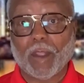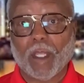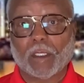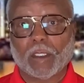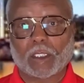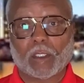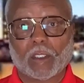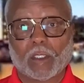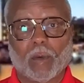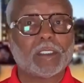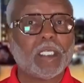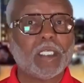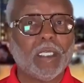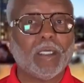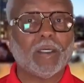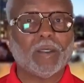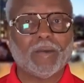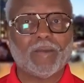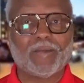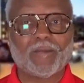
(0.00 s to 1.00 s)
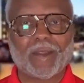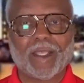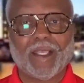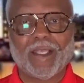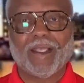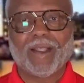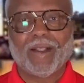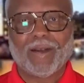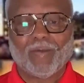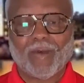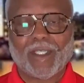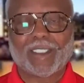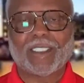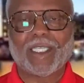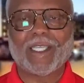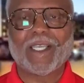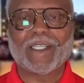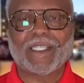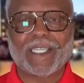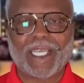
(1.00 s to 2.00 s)
So until we
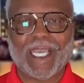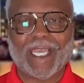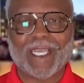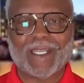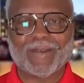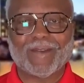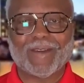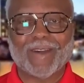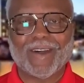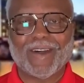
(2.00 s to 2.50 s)
see again